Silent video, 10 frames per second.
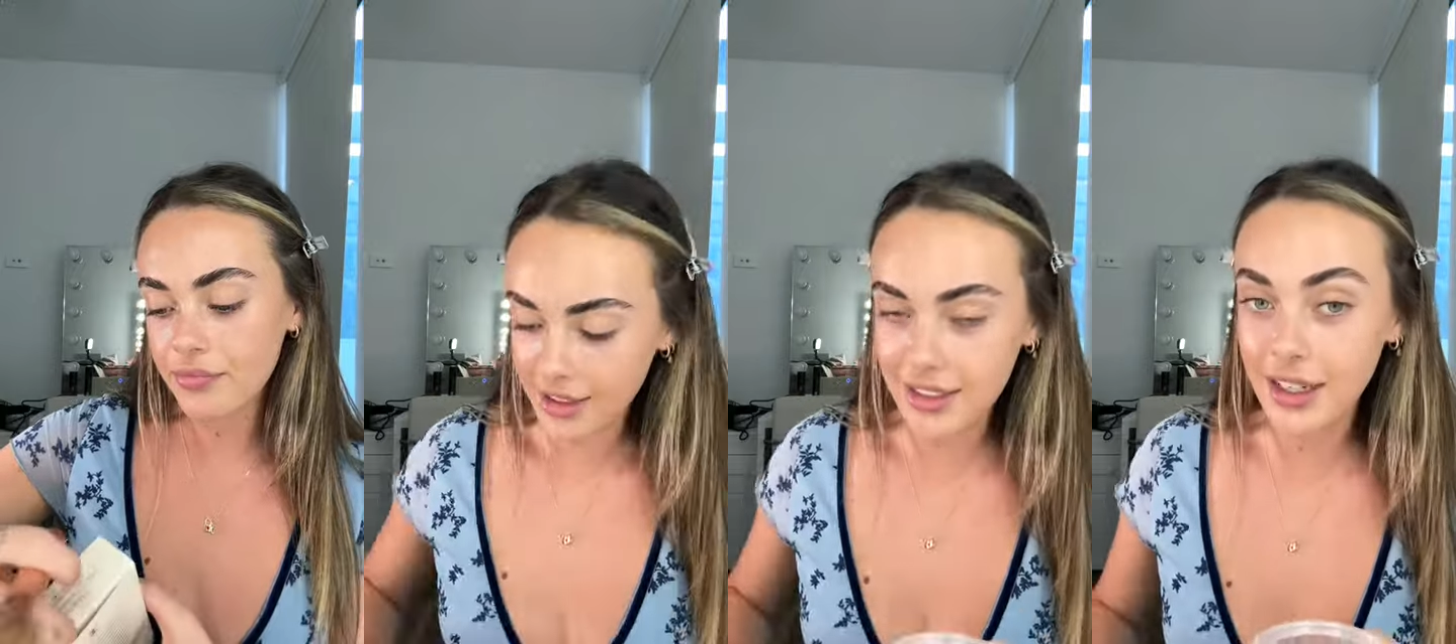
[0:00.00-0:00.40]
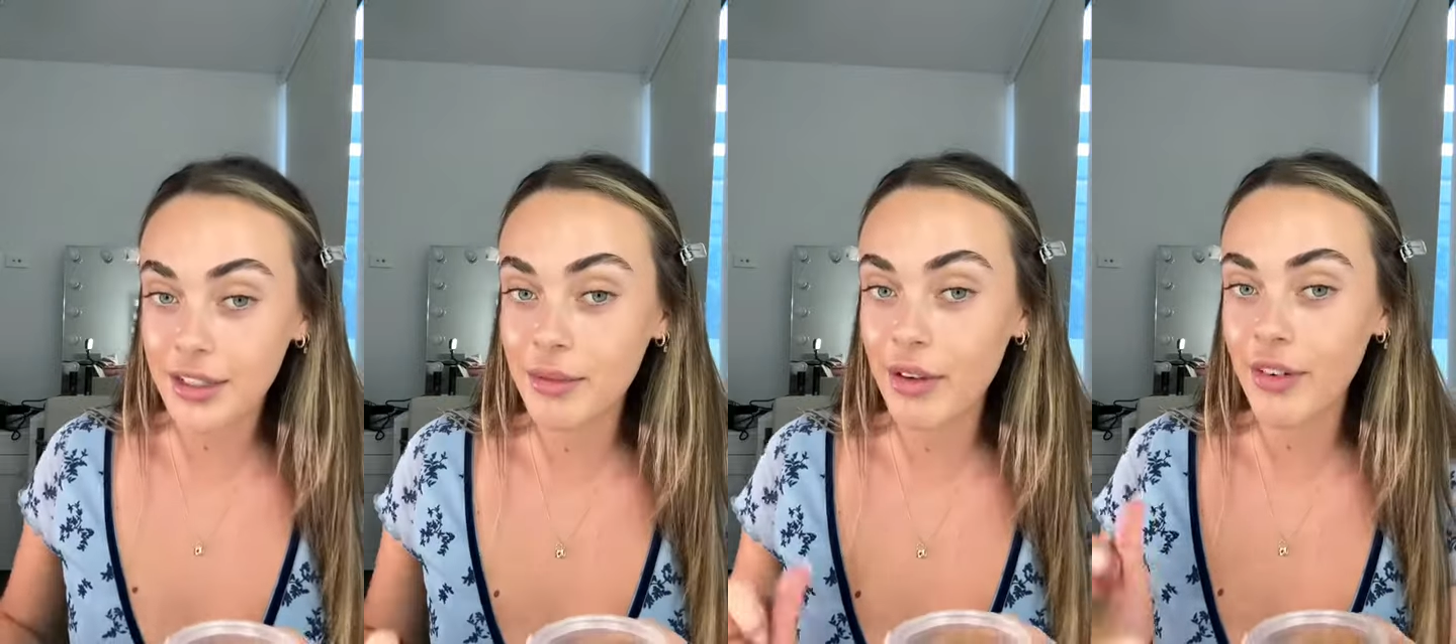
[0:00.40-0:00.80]
This is
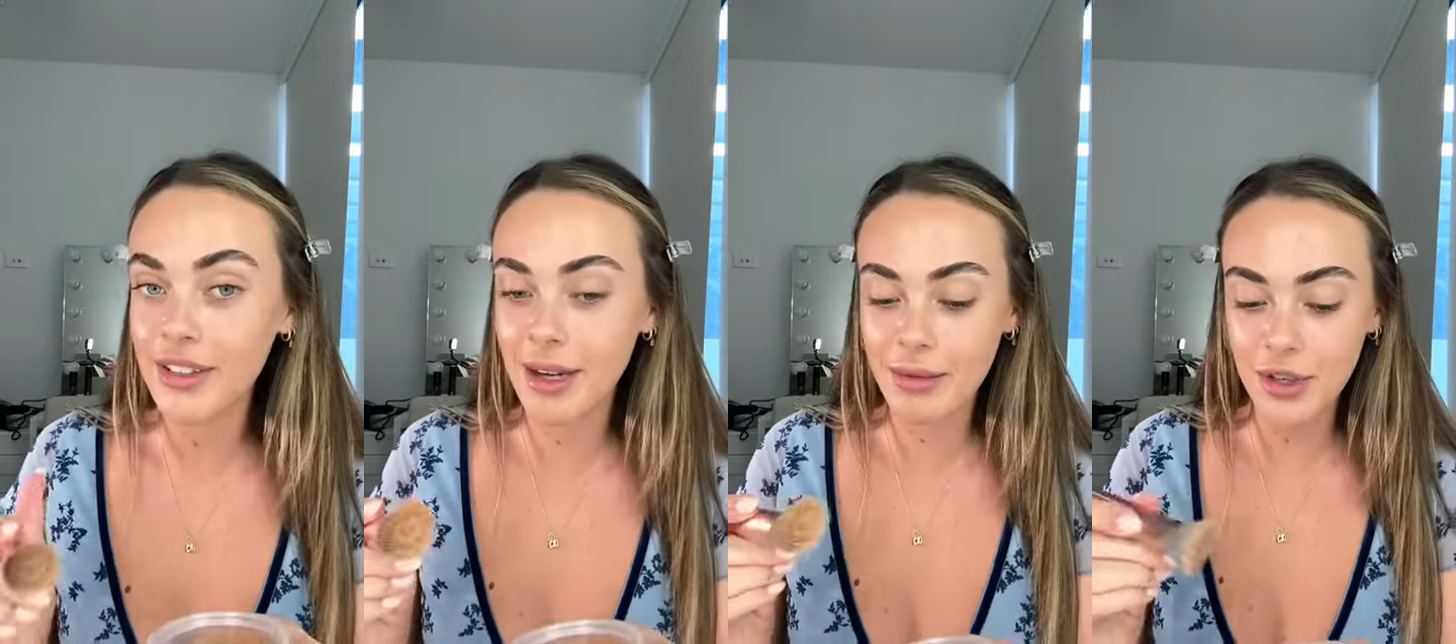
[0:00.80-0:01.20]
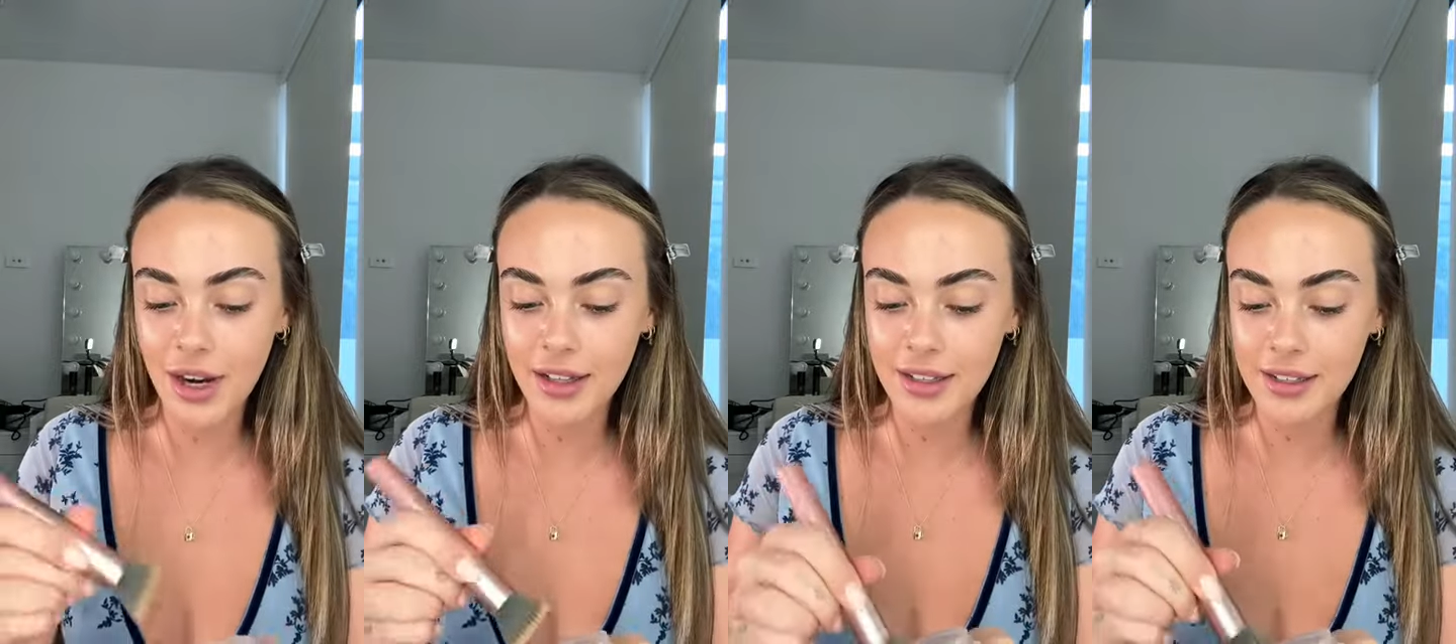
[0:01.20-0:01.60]
actually my first time
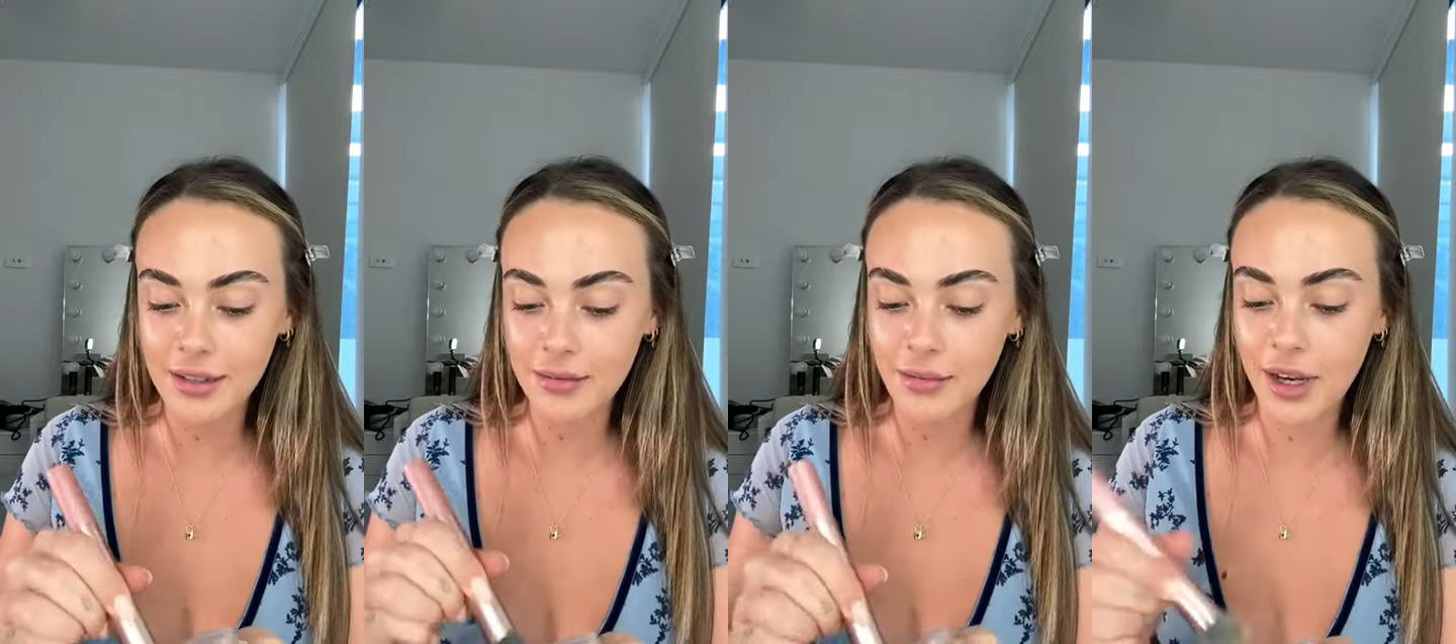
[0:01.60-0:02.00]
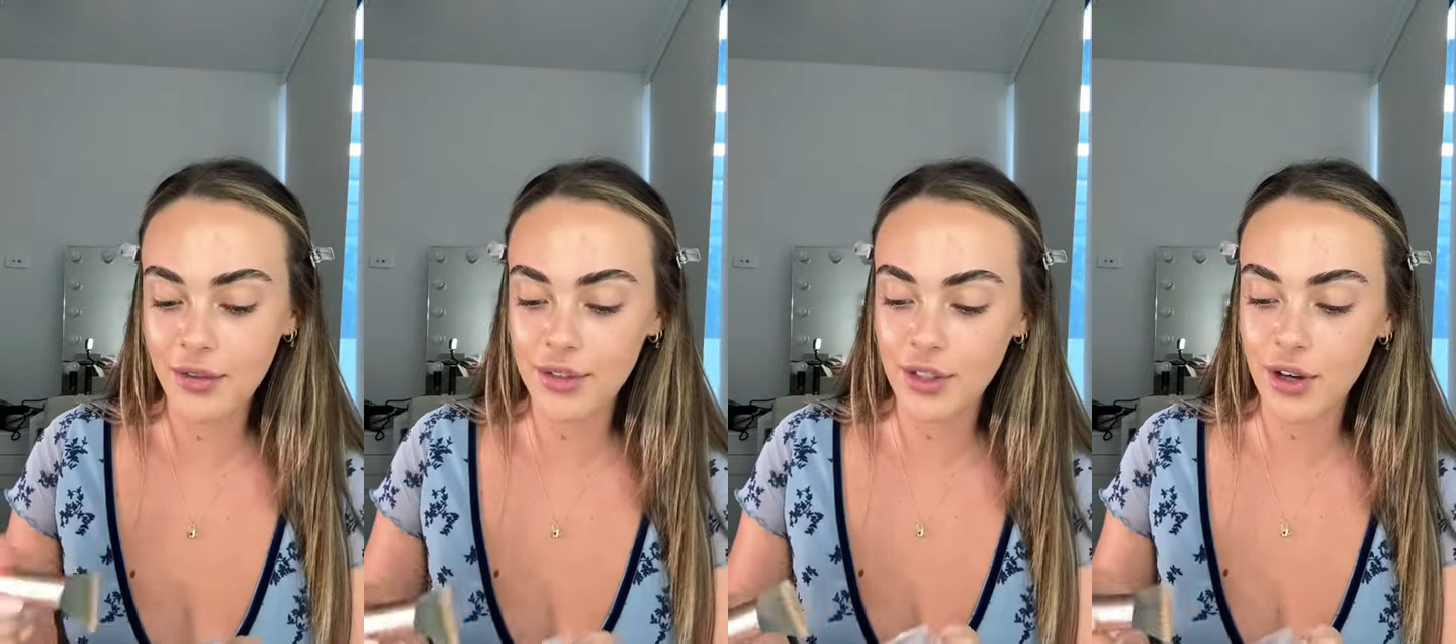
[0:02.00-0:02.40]
trying this, but
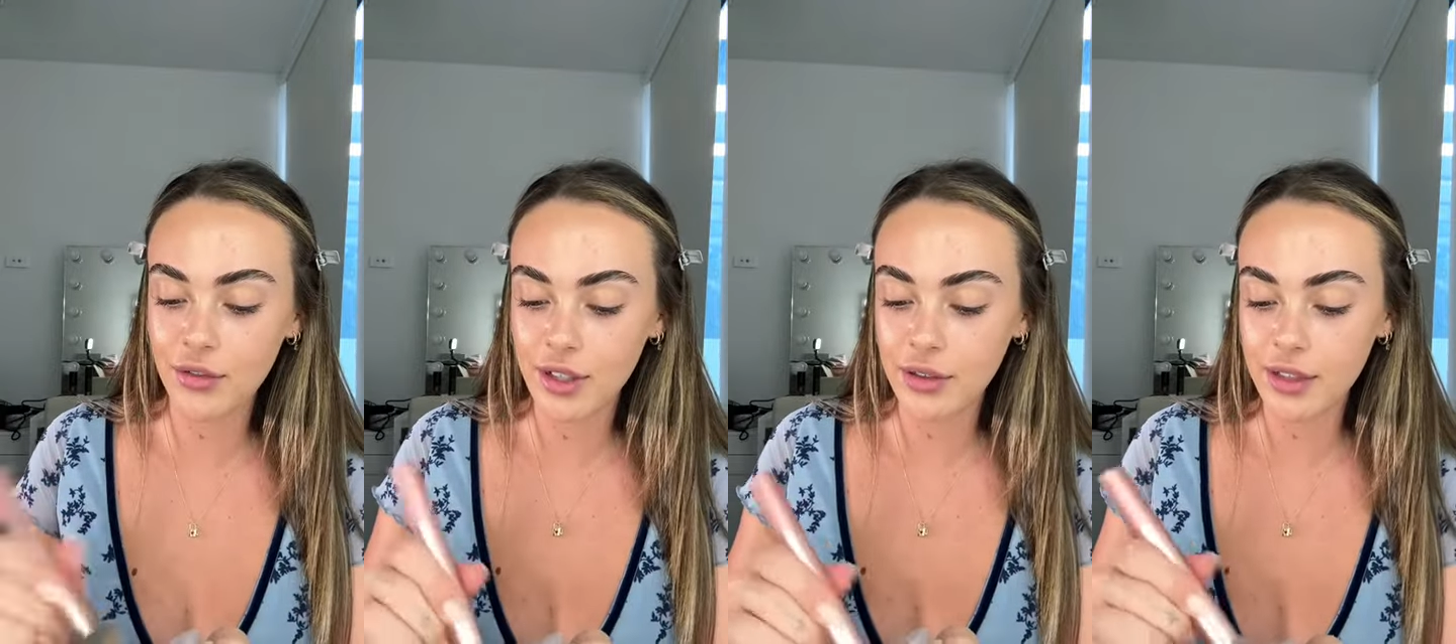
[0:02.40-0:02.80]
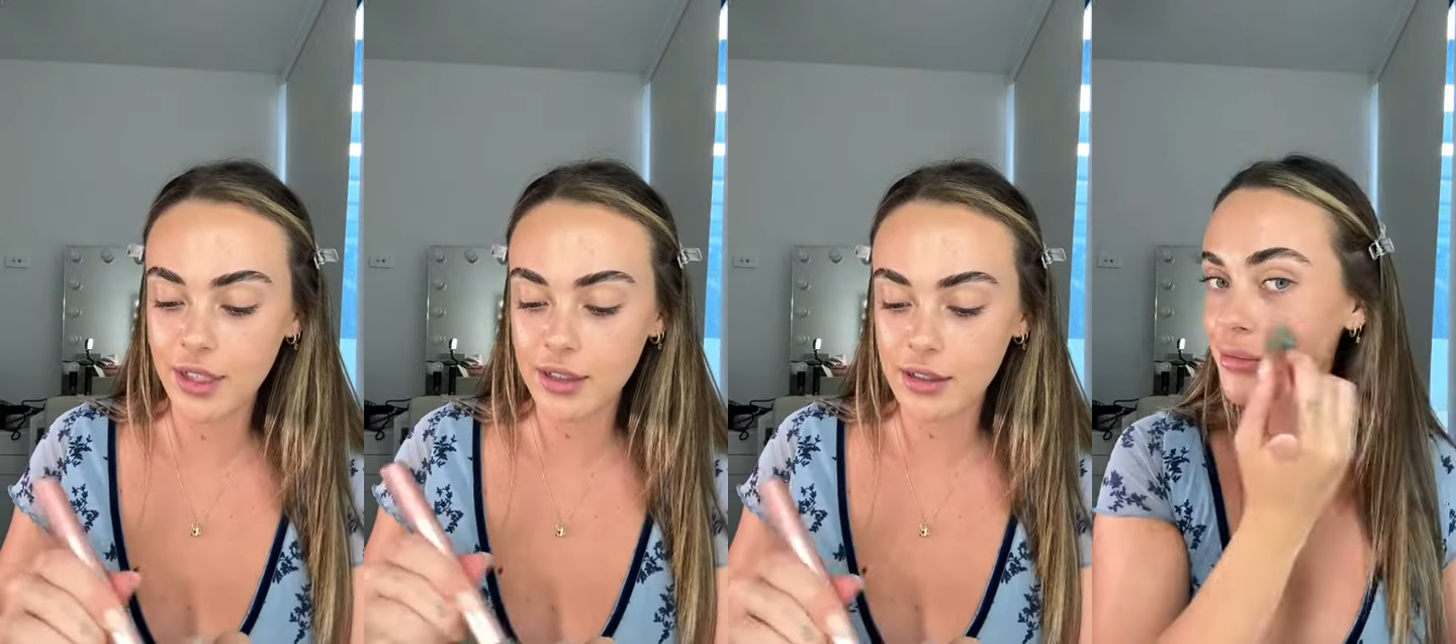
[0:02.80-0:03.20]
I've just heard really good
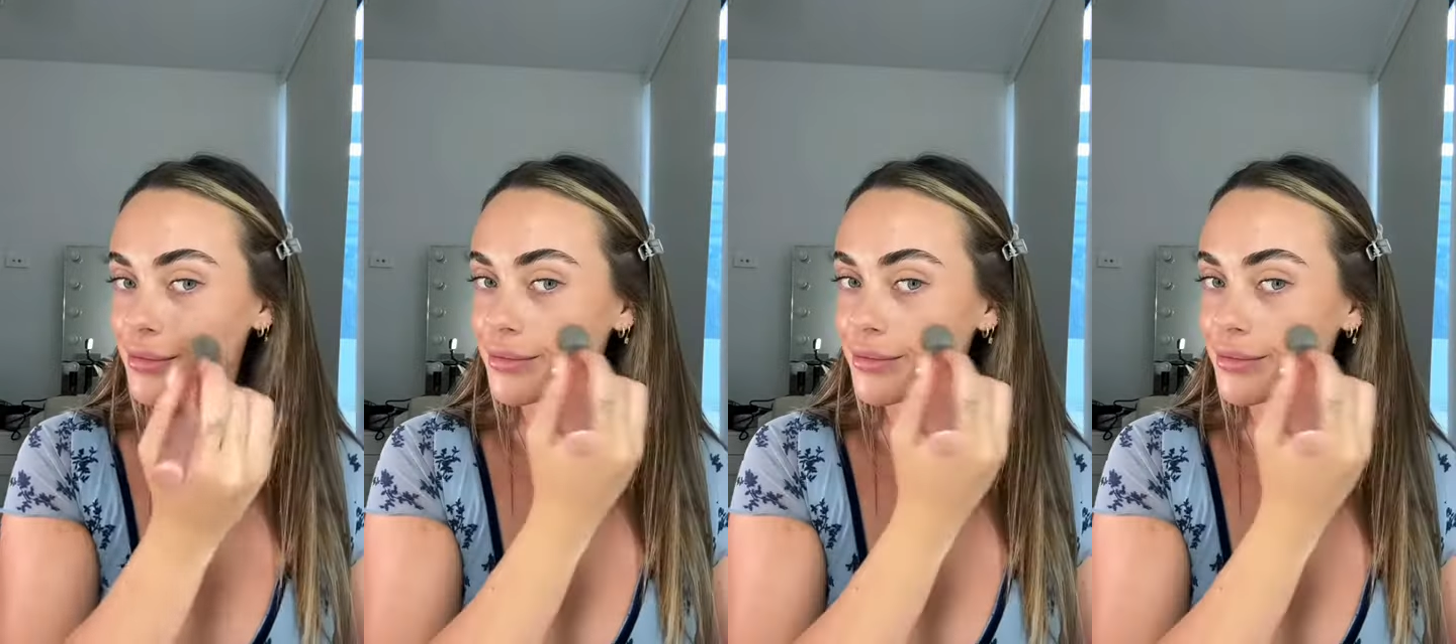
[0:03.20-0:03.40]
things.